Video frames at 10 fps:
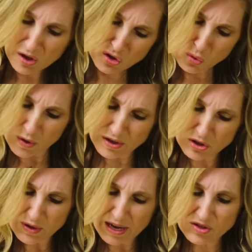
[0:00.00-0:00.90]

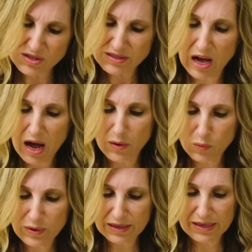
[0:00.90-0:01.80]
22 gauge is not
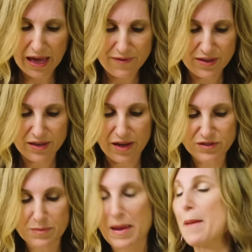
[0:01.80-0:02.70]
really heavy enough
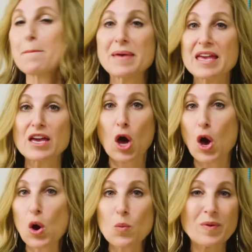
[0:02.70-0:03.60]
to make big,
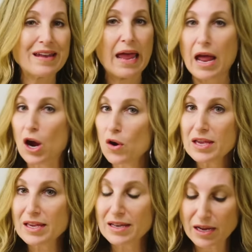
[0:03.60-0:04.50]
open, airy
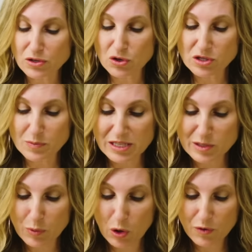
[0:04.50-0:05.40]
connectors, but it's
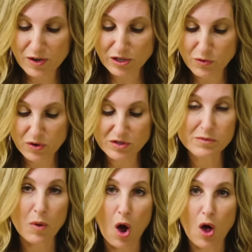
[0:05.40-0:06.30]
perfect for a
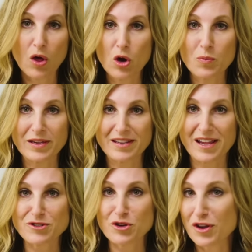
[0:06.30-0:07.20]
small, open
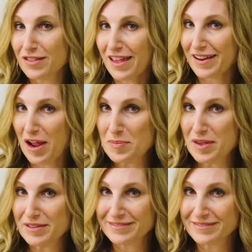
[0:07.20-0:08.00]
connector like an eye pin.